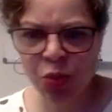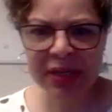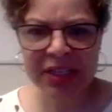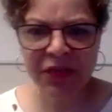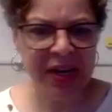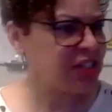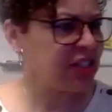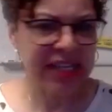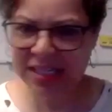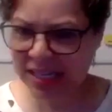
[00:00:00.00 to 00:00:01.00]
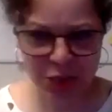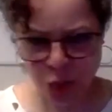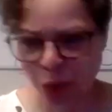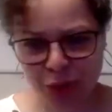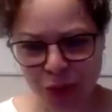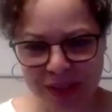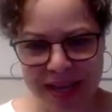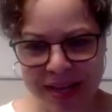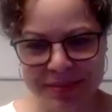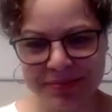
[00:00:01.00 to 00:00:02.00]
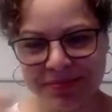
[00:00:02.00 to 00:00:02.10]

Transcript: one definition. Let's work toward that.